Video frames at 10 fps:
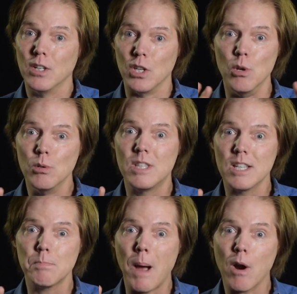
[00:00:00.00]
Use
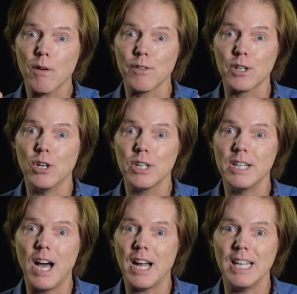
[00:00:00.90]
this power for good and
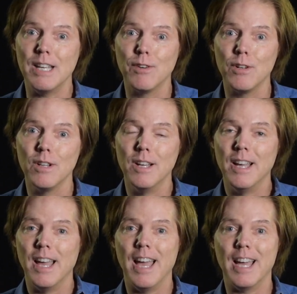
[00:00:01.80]
not evil,
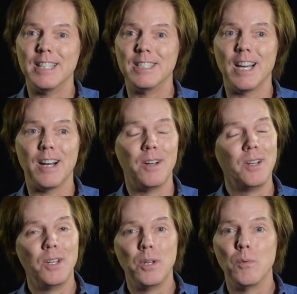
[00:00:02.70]
and
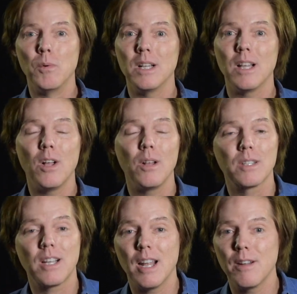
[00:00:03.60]
we'll all
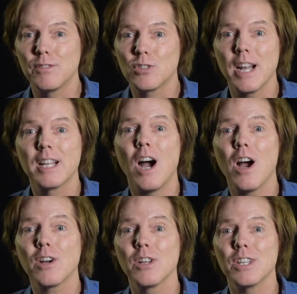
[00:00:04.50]
kind of try to
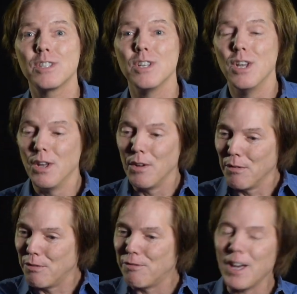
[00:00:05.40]
conquer this
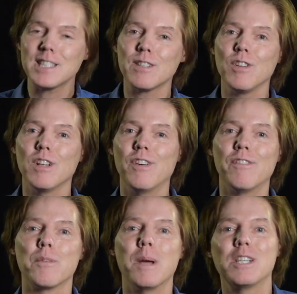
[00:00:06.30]
festival of
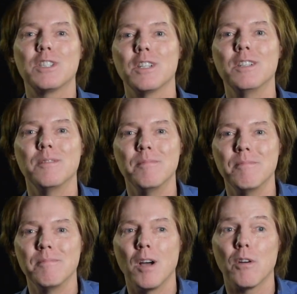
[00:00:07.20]
information,
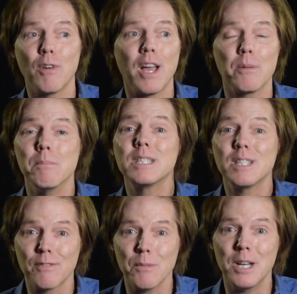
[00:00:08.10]
of rather
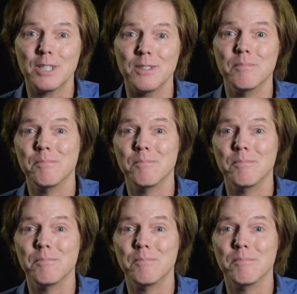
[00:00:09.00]
misinformation,